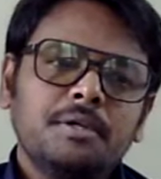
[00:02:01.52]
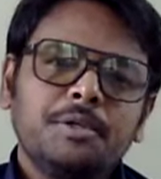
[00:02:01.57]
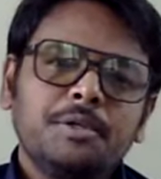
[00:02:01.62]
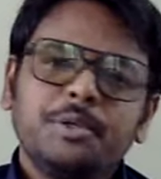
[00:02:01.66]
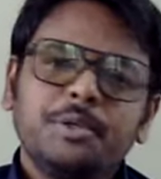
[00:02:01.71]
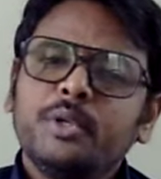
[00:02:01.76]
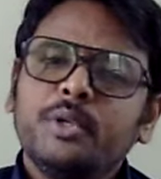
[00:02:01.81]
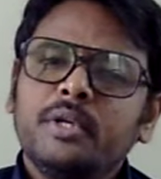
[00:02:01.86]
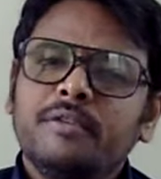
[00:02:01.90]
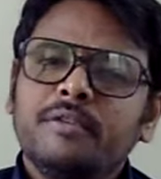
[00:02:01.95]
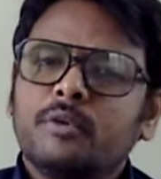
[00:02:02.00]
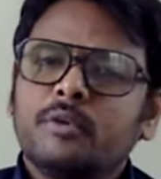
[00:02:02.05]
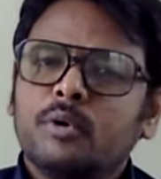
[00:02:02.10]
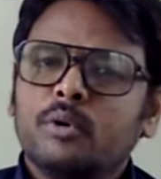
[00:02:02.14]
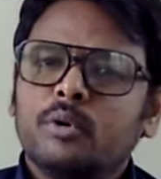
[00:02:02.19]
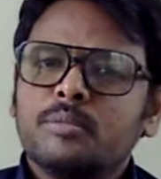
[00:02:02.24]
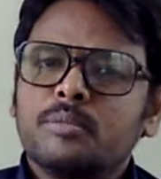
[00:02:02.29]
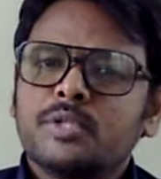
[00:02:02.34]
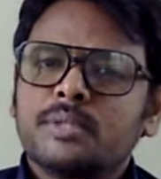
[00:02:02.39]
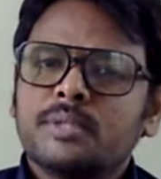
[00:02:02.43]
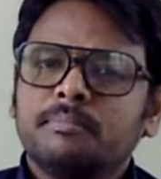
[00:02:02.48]

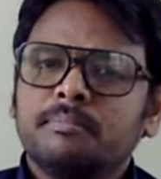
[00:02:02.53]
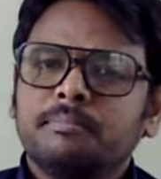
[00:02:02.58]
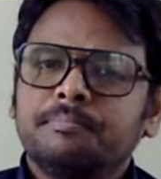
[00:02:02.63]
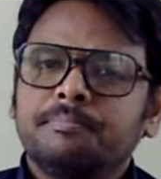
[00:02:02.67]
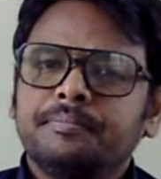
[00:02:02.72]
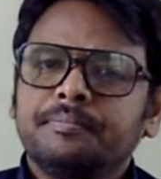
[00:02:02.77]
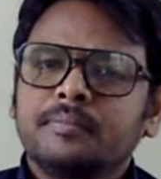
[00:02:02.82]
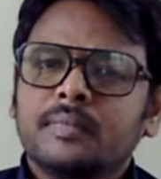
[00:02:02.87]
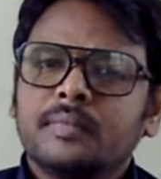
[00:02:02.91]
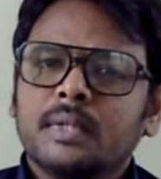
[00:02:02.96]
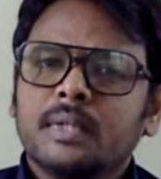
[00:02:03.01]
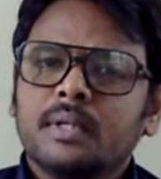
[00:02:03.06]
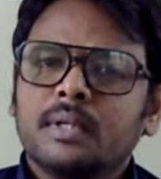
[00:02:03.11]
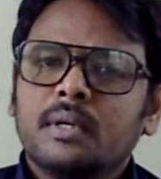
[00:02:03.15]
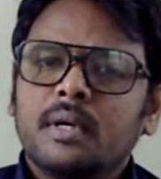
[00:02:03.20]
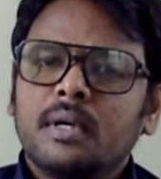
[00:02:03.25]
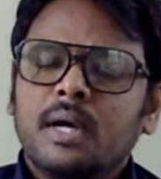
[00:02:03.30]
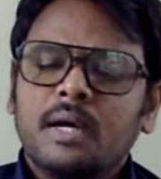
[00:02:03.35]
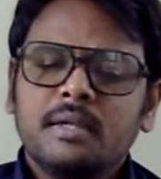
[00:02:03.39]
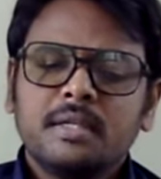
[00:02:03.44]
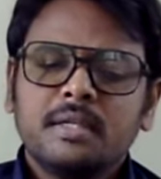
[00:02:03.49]
uniforms.
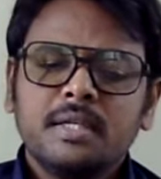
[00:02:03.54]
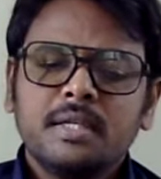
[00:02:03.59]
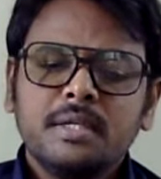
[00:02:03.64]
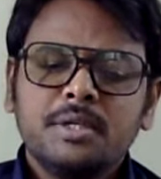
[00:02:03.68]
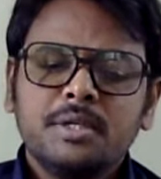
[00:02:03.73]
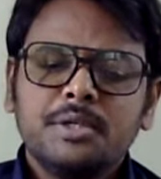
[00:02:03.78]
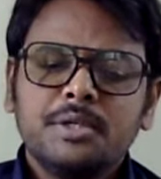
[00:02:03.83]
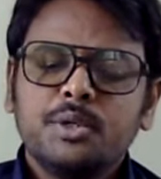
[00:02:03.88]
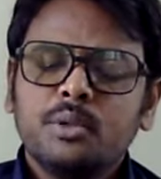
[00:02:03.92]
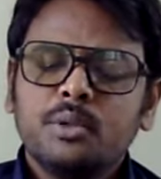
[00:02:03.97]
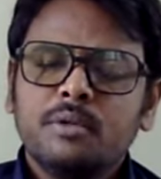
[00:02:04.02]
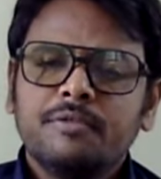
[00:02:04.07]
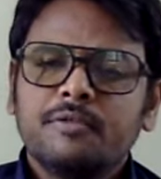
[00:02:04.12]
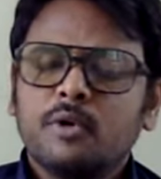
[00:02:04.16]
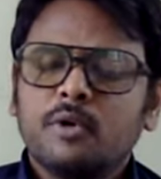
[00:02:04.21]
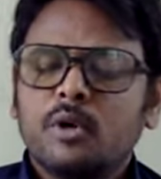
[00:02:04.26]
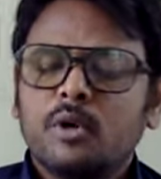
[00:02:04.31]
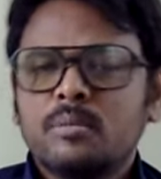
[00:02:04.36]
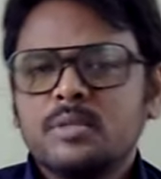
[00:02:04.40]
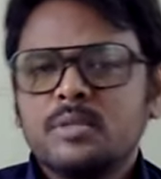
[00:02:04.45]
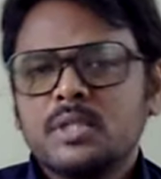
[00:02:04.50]
I think
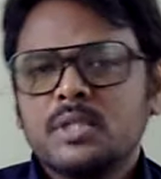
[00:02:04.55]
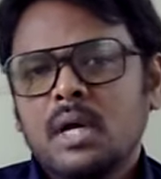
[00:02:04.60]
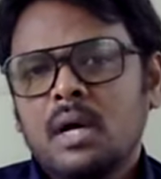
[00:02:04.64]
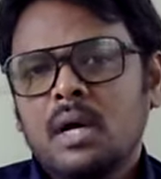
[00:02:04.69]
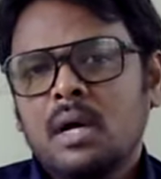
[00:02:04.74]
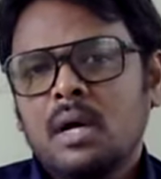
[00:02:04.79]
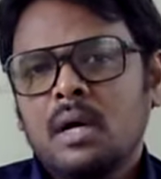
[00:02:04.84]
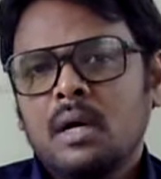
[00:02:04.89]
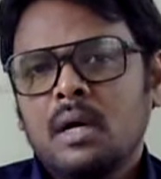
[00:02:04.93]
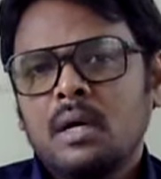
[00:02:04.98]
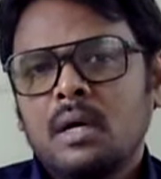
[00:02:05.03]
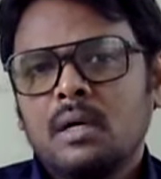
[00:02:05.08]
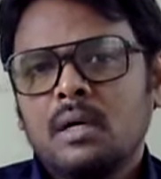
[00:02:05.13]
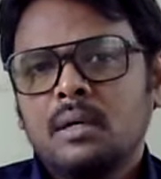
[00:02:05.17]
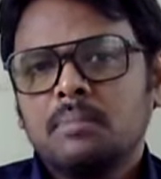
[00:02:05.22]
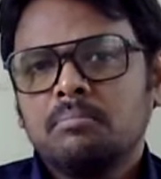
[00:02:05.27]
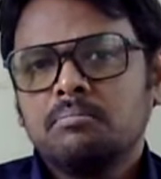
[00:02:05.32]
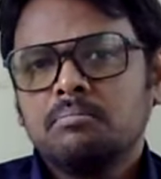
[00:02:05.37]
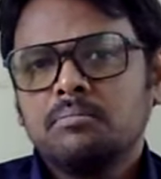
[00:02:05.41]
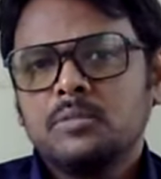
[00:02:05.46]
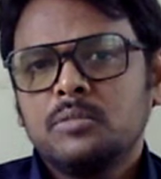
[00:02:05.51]
uniforms are
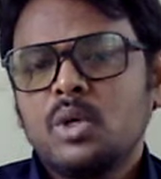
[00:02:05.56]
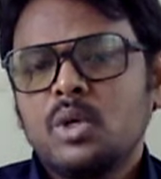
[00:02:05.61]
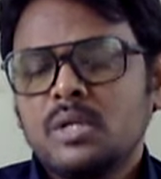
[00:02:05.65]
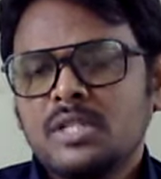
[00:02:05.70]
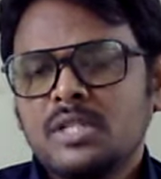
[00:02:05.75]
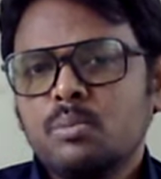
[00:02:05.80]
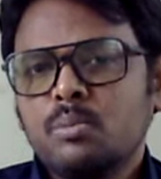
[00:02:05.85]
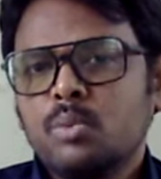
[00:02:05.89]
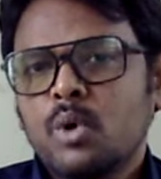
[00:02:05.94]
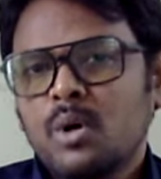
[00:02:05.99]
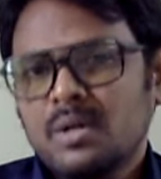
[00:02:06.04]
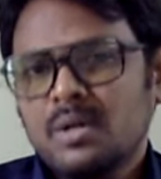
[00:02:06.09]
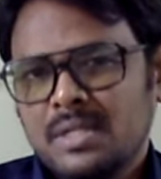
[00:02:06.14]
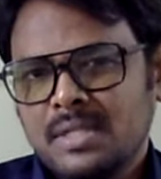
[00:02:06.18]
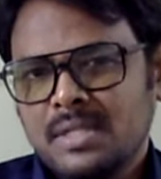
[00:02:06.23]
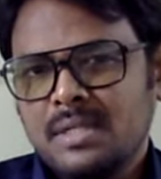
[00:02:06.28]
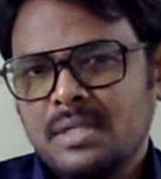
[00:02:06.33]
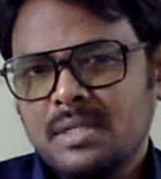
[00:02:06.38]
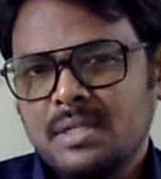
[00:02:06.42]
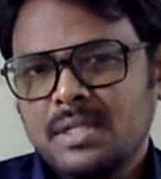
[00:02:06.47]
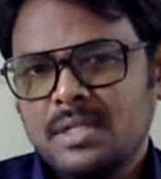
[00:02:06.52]
not important.